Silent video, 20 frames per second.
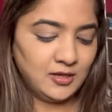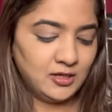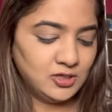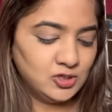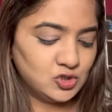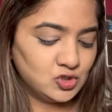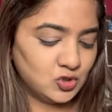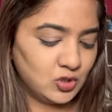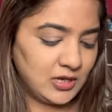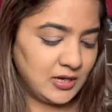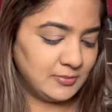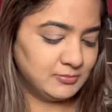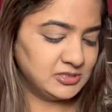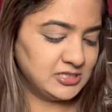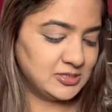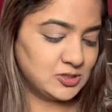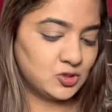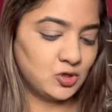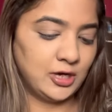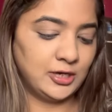So I'm
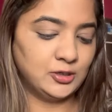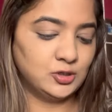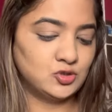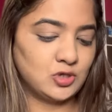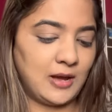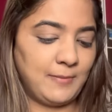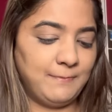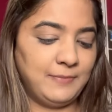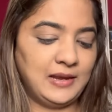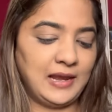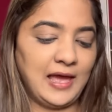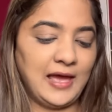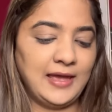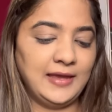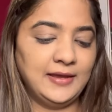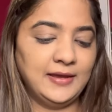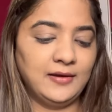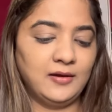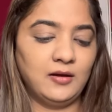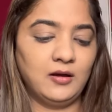just going to
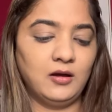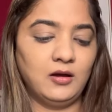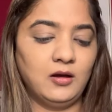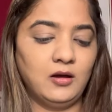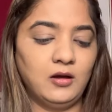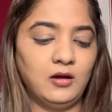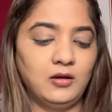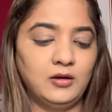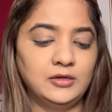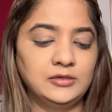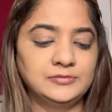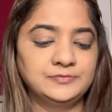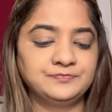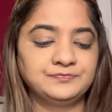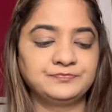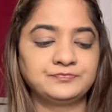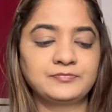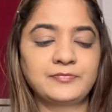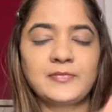apply a